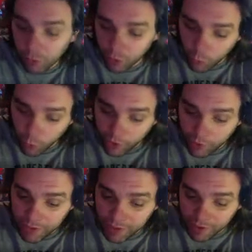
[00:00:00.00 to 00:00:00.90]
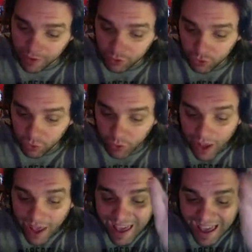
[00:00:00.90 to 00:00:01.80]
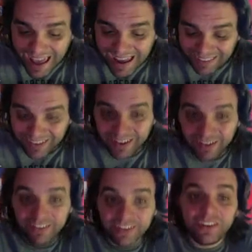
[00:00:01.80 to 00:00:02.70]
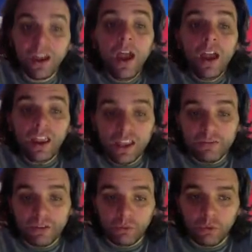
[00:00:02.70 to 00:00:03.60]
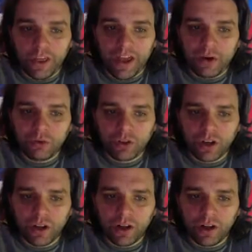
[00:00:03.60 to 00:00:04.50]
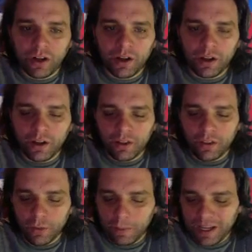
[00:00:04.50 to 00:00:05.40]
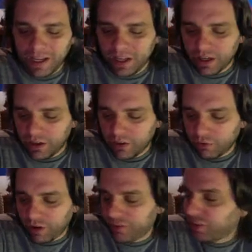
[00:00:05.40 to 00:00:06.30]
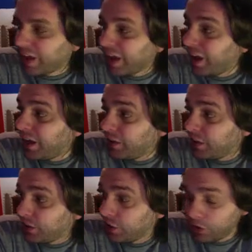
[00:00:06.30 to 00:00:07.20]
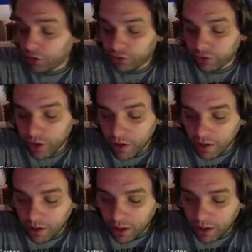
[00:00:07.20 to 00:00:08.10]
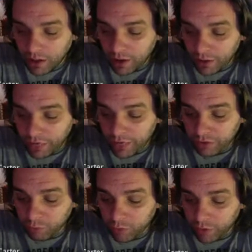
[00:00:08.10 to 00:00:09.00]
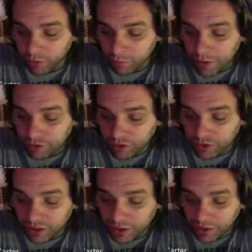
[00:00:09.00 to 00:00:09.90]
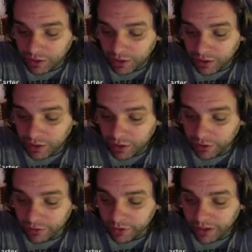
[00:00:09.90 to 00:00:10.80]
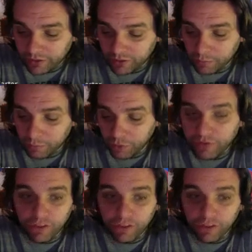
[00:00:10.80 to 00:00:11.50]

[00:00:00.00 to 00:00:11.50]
the warning being issued, and they exist even without there being an arrest that occurs. This was mentioned in our text briefly